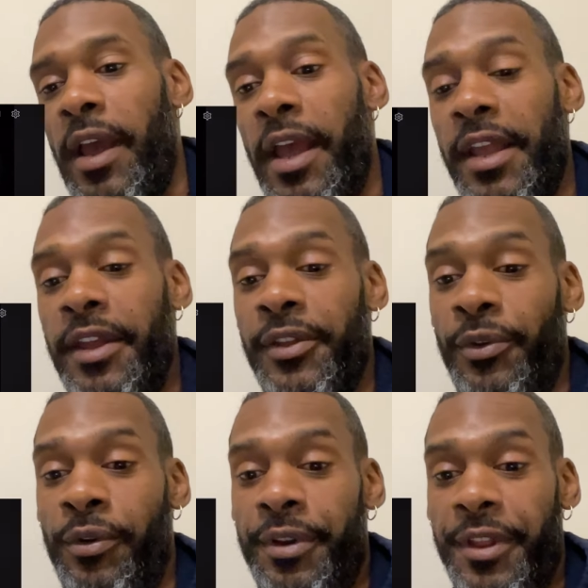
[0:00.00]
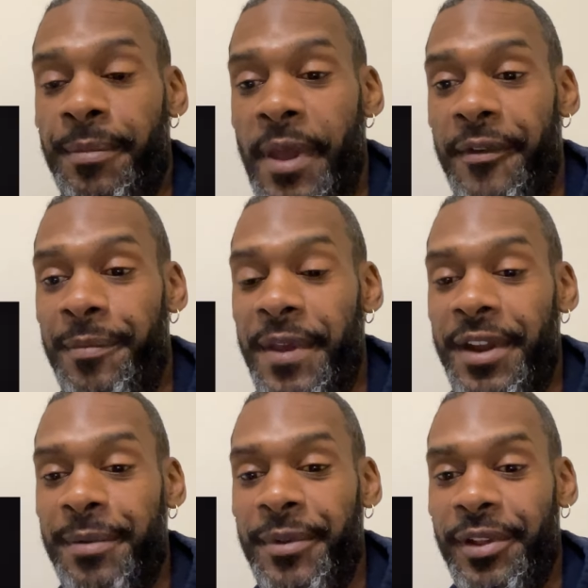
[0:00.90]
Like he is on this man for being
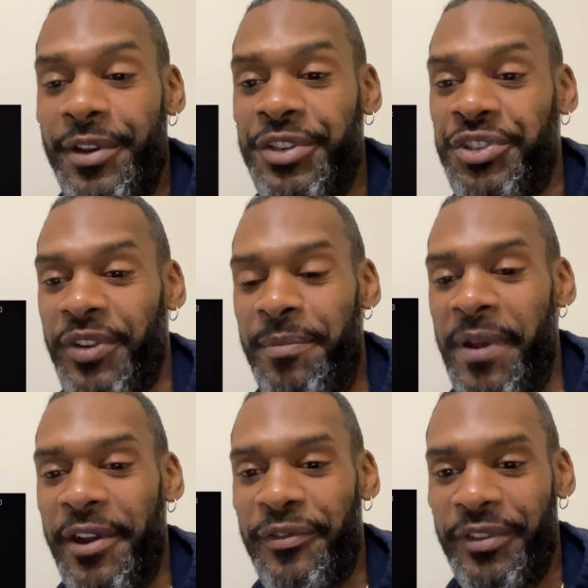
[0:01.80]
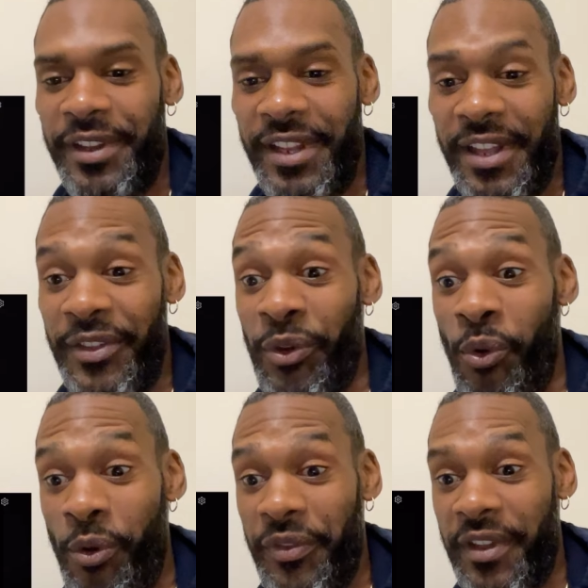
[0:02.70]
in the middle of the street barefoot. He is
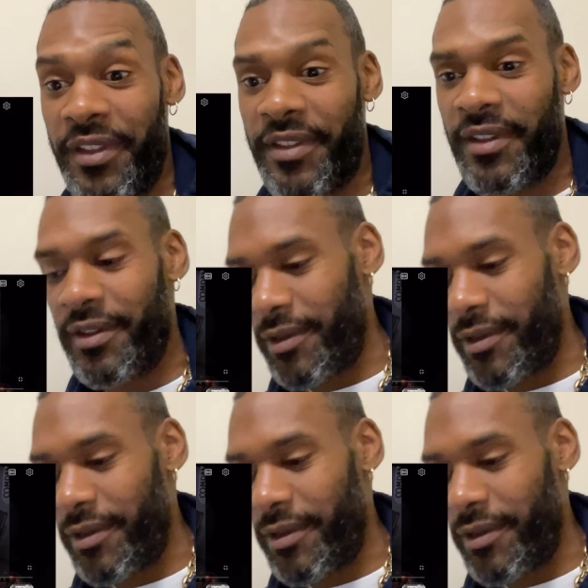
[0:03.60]
on this.